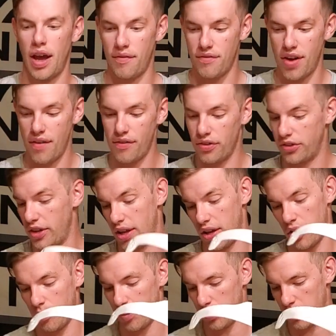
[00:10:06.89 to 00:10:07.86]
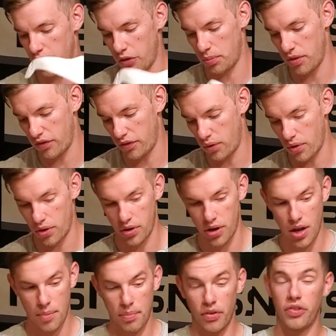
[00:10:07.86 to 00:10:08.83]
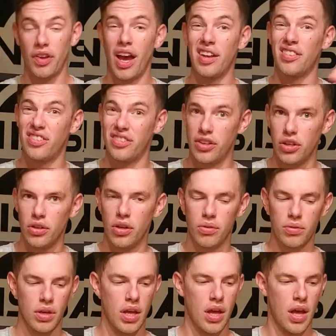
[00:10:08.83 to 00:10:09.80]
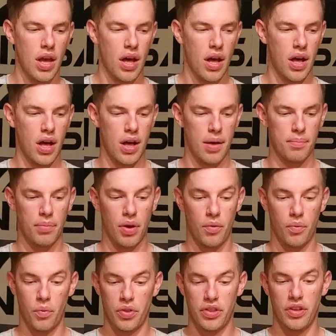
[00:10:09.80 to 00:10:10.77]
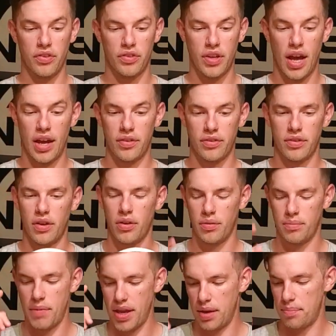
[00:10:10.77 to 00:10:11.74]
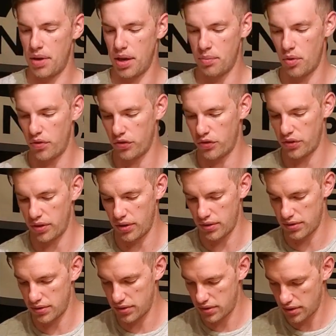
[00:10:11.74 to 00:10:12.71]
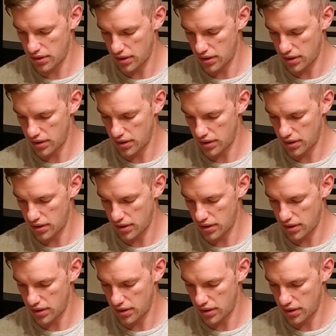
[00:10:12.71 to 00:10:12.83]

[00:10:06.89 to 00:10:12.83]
I've never seen a helmet with this before, besides Stilo, but with these guys, they're making big moves for this.